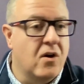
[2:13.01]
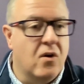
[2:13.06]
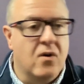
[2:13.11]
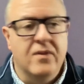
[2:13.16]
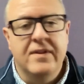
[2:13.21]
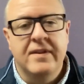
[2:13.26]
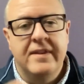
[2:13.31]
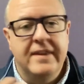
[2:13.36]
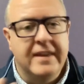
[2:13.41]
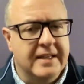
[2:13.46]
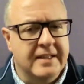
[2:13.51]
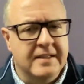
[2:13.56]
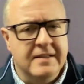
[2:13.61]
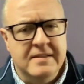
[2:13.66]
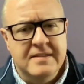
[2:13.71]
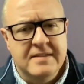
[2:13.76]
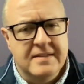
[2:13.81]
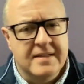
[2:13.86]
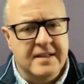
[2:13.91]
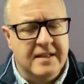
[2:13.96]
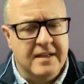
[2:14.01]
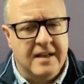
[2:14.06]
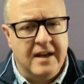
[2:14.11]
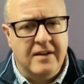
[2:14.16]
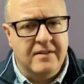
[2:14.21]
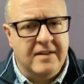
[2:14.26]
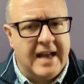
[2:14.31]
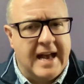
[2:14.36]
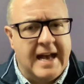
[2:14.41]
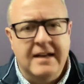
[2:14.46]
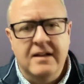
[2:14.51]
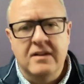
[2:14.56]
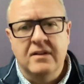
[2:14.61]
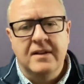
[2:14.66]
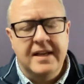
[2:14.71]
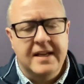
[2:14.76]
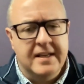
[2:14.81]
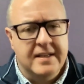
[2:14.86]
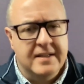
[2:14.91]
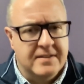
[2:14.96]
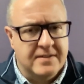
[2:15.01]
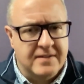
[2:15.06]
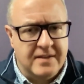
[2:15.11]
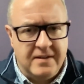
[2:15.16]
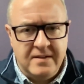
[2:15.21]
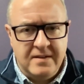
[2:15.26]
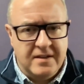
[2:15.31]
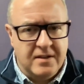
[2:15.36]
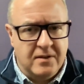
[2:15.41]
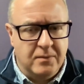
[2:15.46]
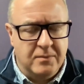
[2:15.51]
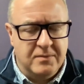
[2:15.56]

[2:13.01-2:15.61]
all the things that accolades and